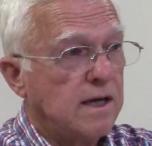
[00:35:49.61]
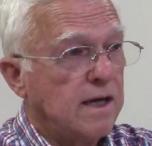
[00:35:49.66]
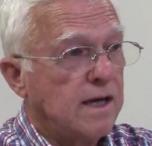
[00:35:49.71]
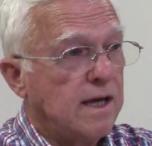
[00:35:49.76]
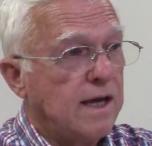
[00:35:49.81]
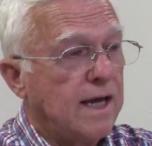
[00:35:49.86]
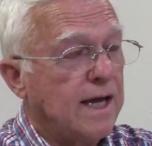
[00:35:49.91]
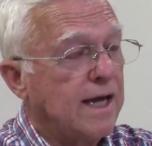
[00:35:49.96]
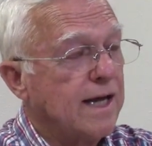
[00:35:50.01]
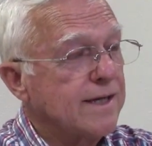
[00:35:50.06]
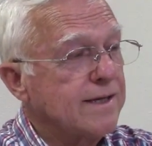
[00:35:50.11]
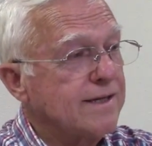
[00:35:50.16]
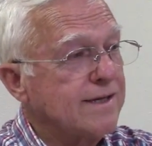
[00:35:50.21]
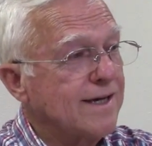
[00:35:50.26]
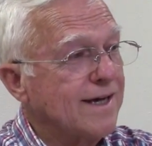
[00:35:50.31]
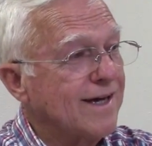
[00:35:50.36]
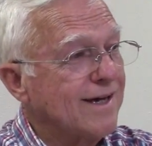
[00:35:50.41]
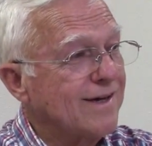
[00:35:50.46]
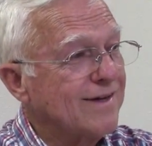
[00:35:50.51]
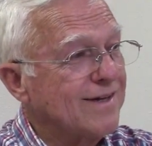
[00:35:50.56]
And
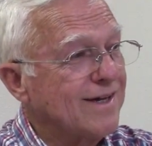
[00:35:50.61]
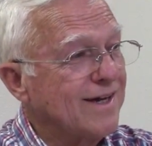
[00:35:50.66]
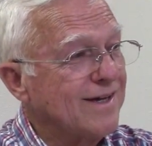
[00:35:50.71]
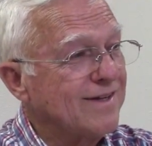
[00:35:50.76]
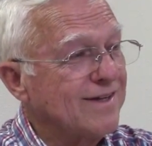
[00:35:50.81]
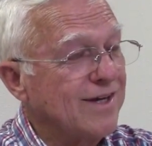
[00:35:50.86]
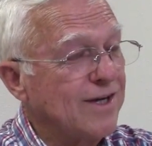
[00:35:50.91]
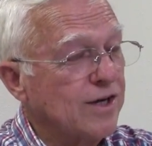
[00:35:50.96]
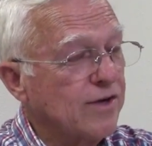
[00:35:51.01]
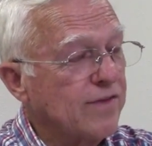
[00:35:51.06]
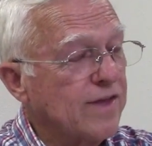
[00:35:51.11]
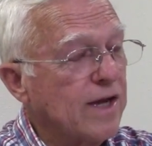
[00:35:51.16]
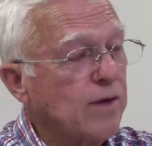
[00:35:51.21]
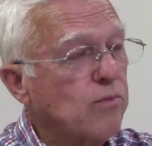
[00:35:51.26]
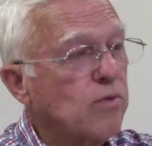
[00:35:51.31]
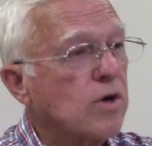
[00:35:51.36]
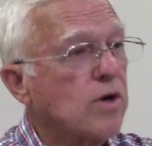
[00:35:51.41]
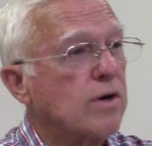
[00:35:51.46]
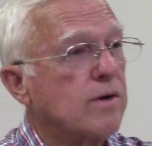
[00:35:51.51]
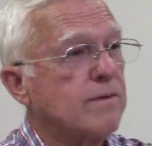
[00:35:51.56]
uh, and here they
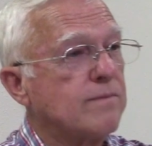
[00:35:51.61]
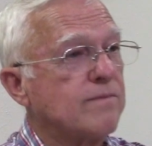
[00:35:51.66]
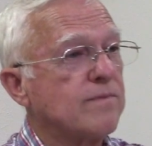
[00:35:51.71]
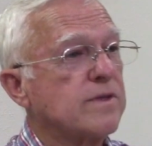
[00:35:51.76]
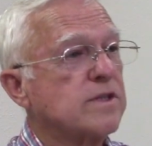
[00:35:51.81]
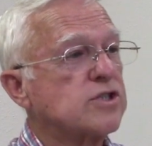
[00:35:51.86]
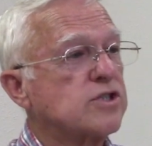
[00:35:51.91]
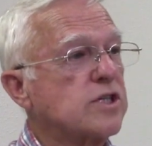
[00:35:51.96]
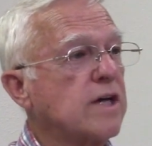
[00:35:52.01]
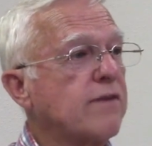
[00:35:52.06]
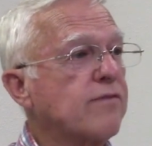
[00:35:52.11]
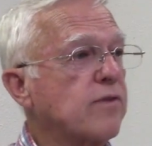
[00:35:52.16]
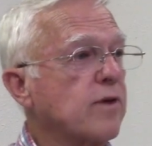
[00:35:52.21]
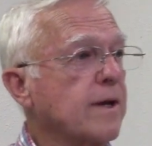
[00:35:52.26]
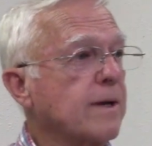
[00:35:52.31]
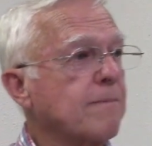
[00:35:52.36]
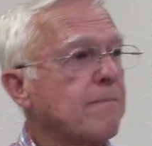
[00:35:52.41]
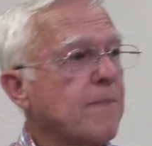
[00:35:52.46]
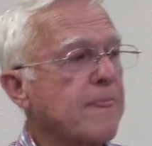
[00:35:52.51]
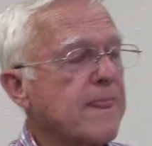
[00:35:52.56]
were suffering.